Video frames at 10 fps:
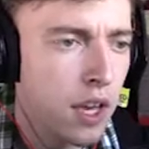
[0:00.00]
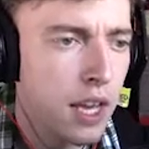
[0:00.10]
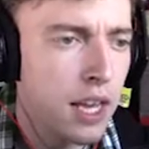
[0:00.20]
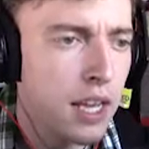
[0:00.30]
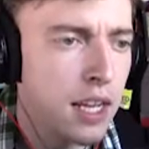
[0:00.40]

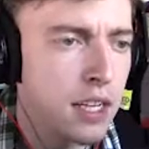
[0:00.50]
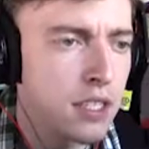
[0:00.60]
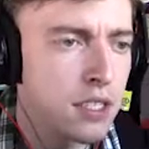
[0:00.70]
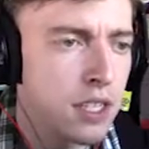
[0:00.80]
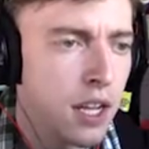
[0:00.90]

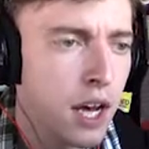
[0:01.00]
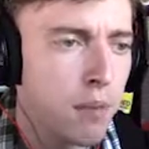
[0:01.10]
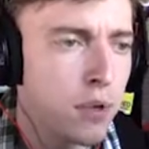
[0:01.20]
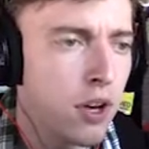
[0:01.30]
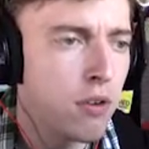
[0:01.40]
And
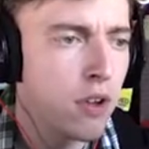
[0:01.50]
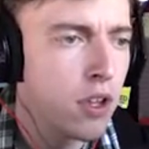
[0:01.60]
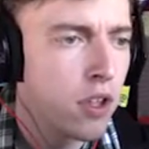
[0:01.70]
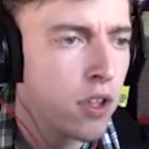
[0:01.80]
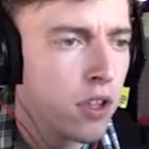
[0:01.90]
up we go.
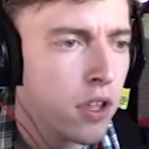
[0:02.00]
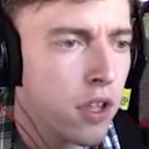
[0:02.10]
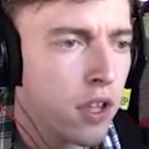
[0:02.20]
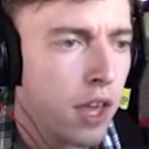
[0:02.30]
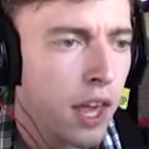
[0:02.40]

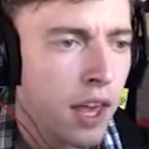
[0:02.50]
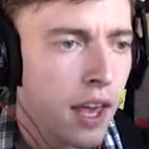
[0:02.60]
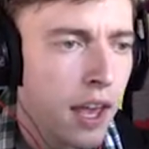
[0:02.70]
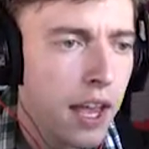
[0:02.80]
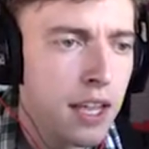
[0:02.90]

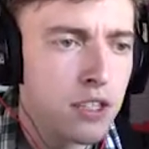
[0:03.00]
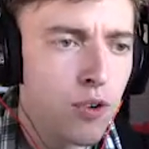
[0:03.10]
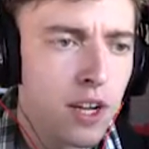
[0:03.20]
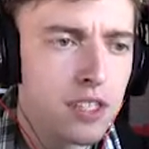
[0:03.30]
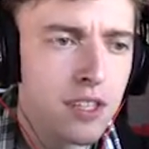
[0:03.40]
And
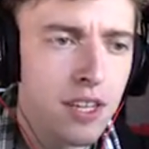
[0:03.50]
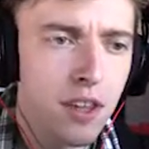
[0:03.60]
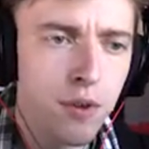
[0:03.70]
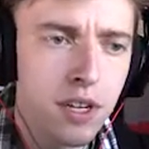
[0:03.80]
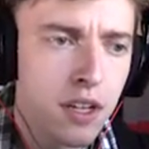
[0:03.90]
across to the
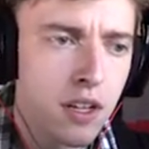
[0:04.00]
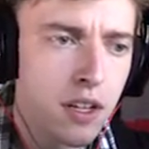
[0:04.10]
other one.